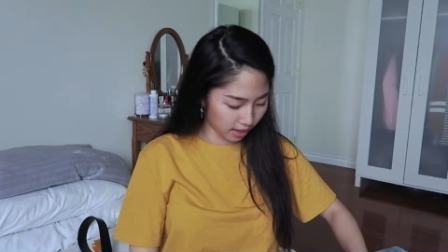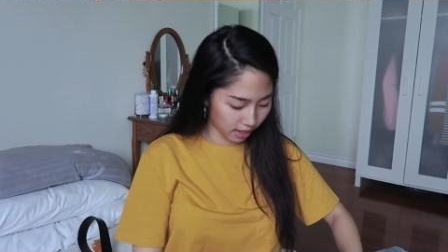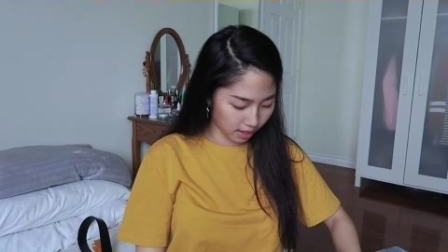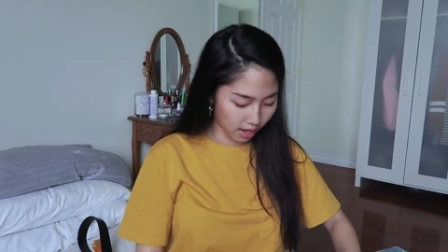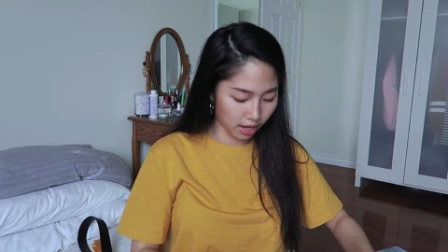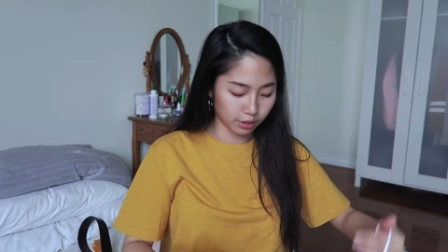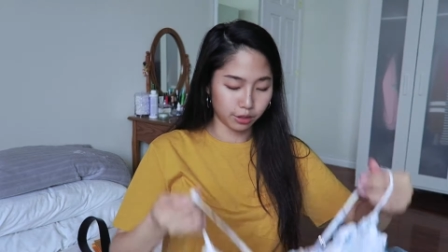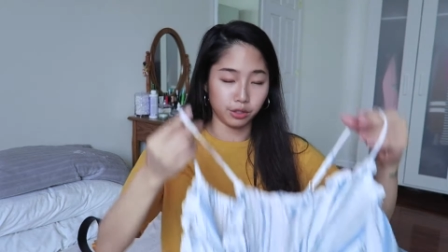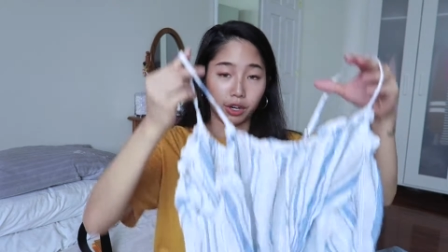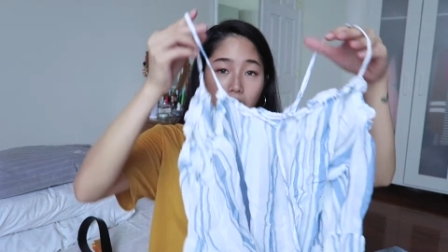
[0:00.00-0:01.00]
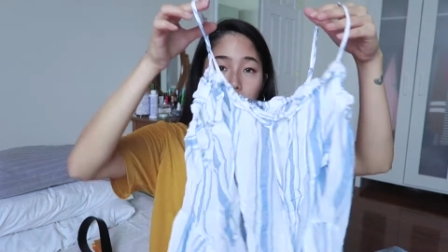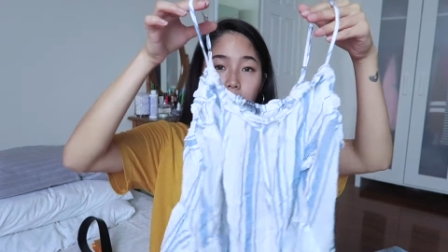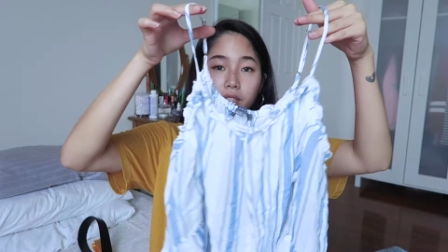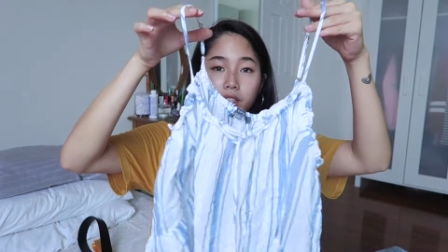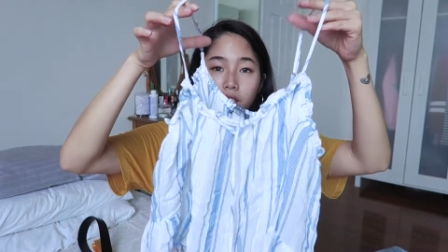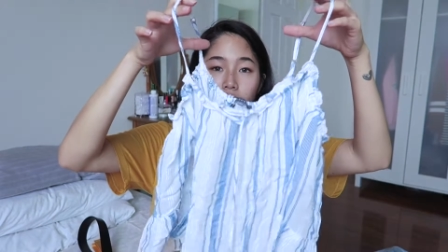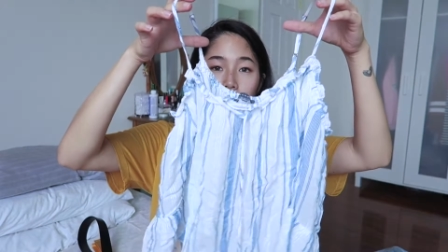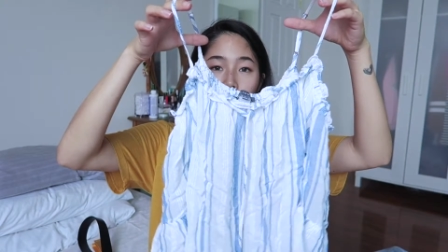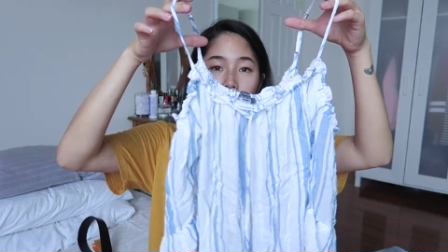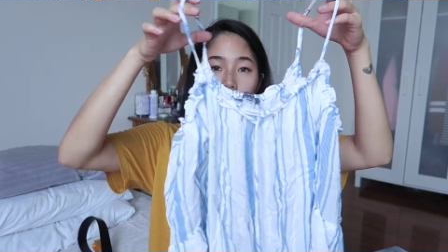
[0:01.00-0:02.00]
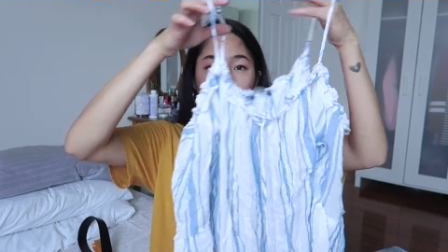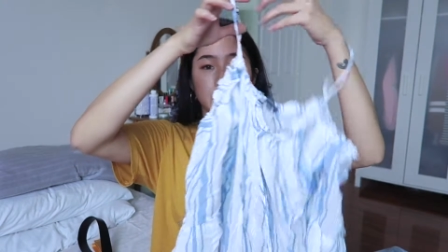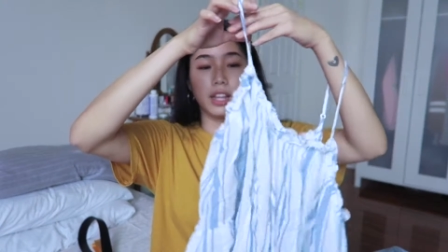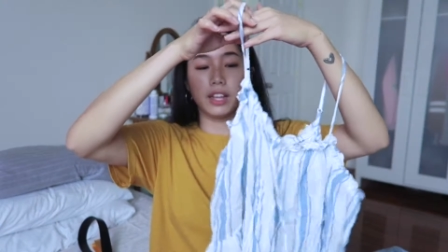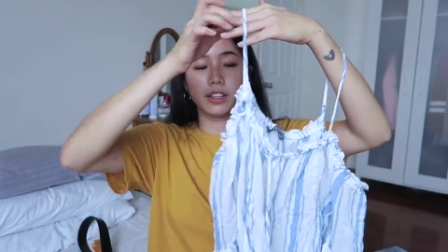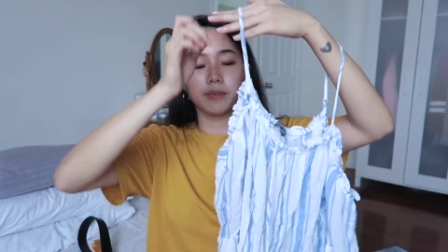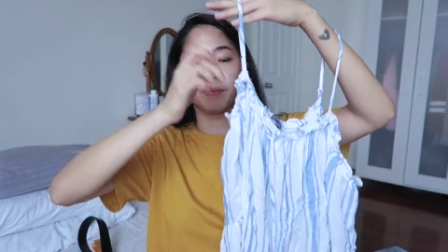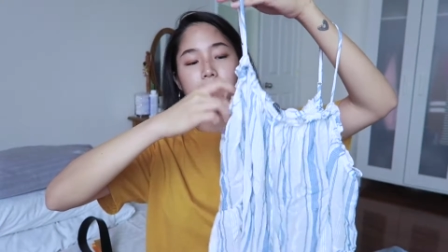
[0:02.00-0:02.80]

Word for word: and then it has straps like